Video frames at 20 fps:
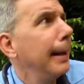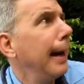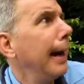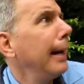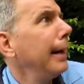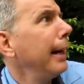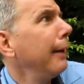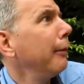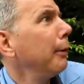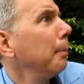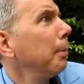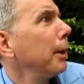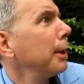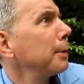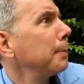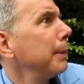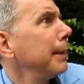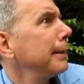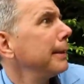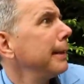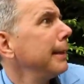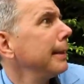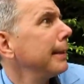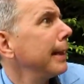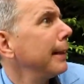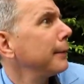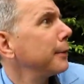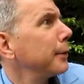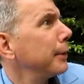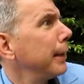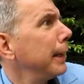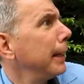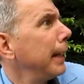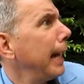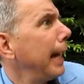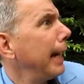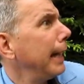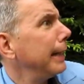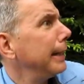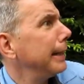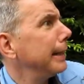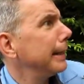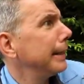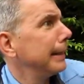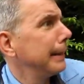I never brushed my teeth after I ate.